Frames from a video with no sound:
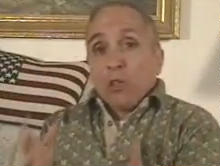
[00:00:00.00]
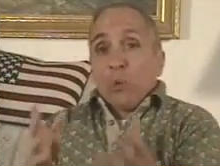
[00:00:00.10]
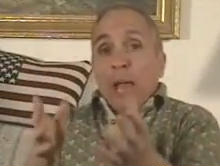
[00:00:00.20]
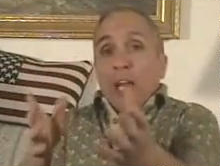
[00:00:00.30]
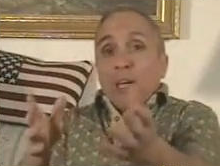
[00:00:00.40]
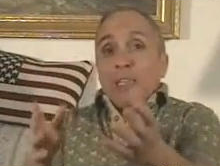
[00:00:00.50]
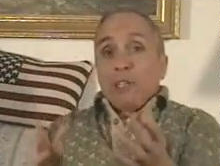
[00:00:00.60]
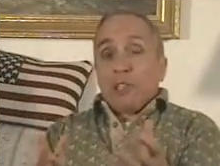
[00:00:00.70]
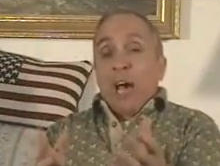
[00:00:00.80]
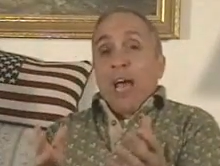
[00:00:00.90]
So when I look at
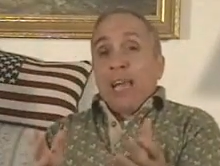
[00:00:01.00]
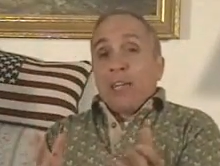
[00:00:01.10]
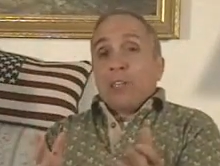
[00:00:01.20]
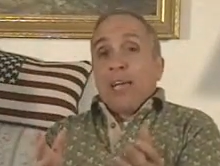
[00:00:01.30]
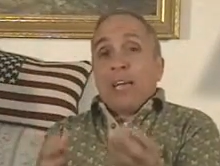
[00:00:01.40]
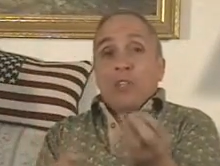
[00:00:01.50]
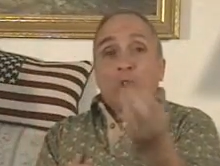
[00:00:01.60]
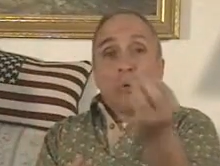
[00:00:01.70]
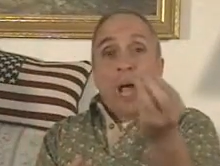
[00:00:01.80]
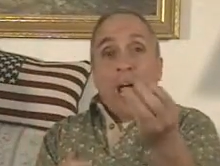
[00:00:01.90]
the sign, I say,
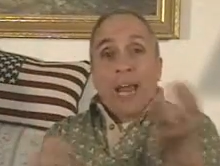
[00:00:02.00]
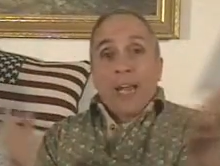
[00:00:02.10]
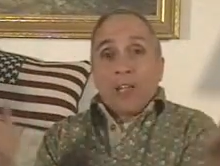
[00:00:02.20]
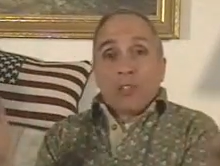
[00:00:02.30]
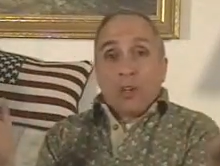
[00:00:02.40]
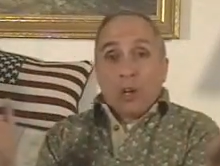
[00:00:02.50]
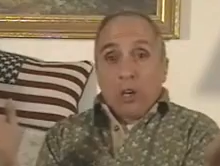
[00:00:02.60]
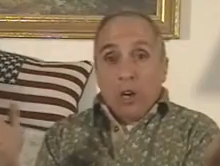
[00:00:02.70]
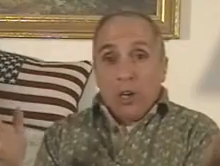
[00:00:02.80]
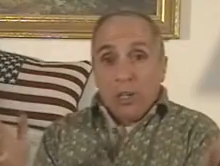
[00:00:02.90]
"Keys to God." That doesn't
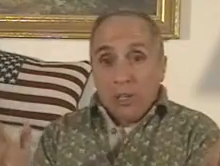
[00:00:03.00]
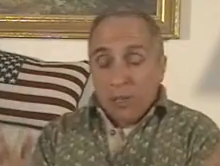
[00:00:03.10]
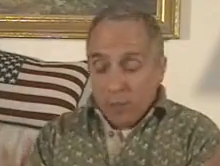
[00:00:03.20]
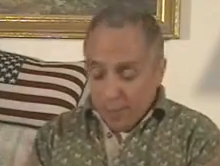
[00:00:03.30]
look good.